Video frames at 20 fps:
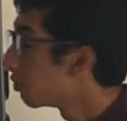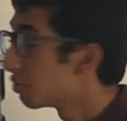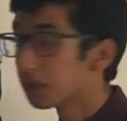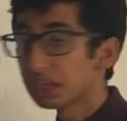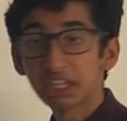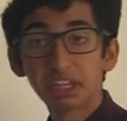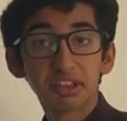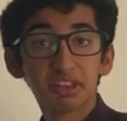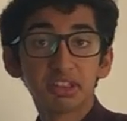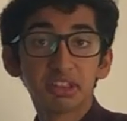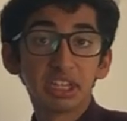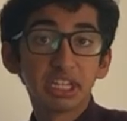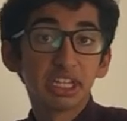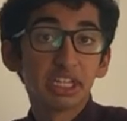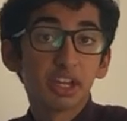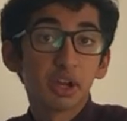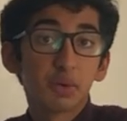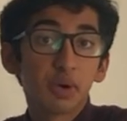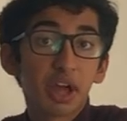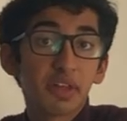we can
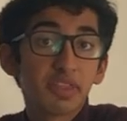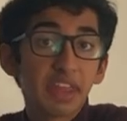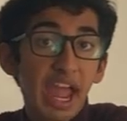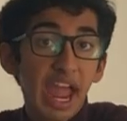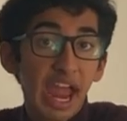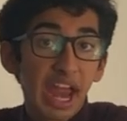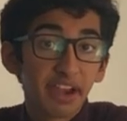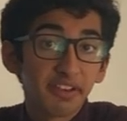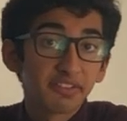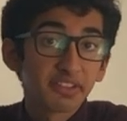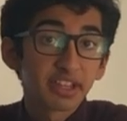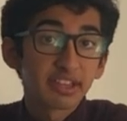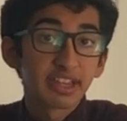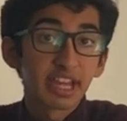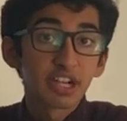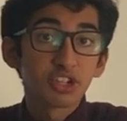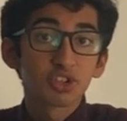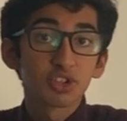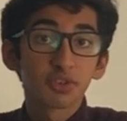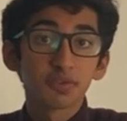see around the head of the
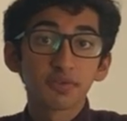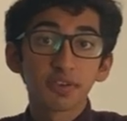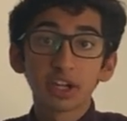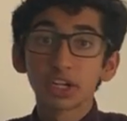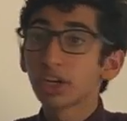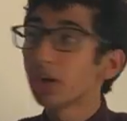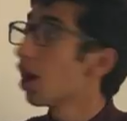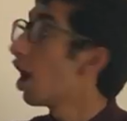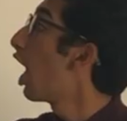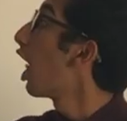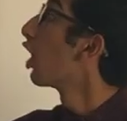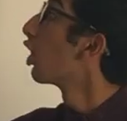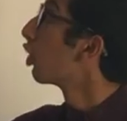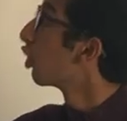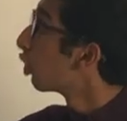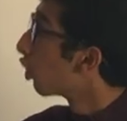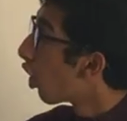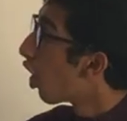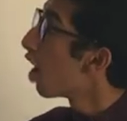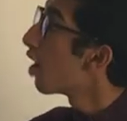central figure a
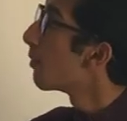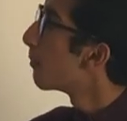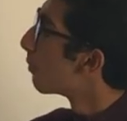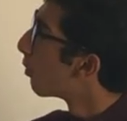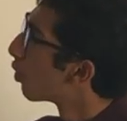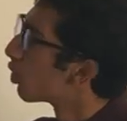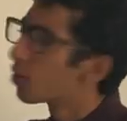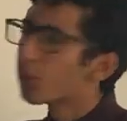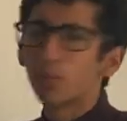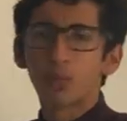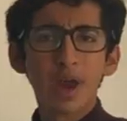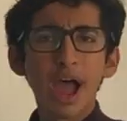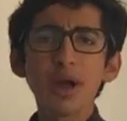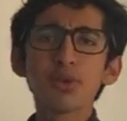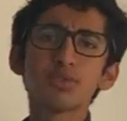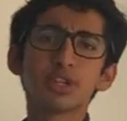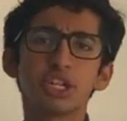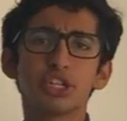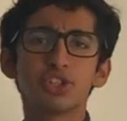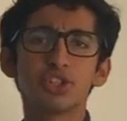lot more
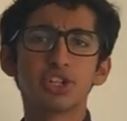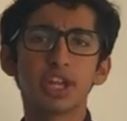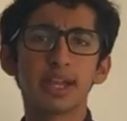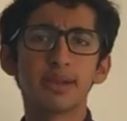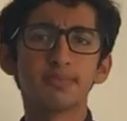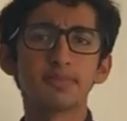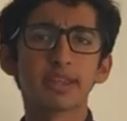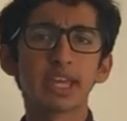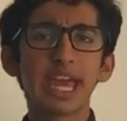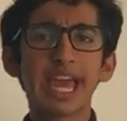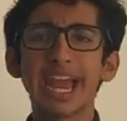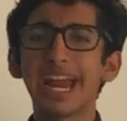rounded shapes.